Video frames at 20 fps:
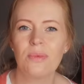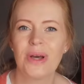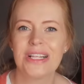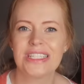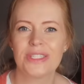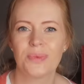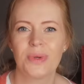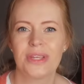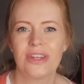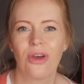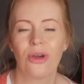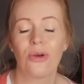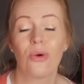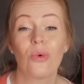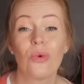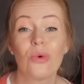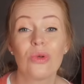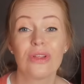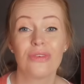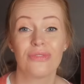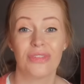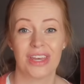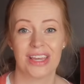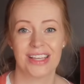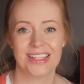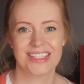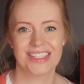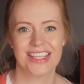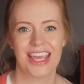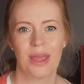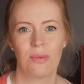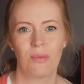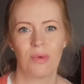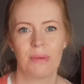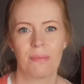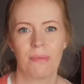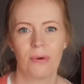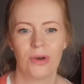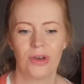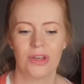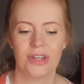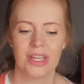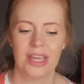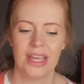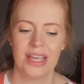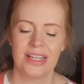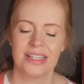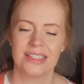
once we know all of this can we put